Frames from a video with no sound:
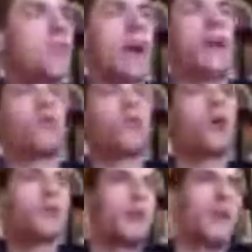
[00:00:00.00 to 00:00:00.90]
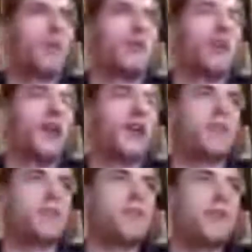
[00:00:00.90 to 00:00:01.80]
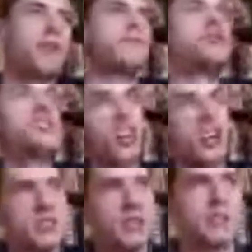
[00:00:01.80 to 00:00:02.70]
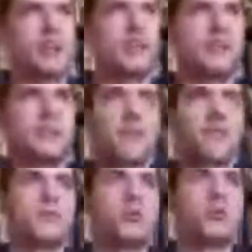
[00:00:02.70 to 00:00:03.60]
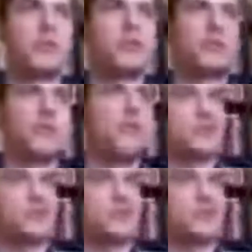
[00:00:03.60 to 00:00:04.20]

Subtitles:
growth that we've gotten from just listening to Jordan Peterson, because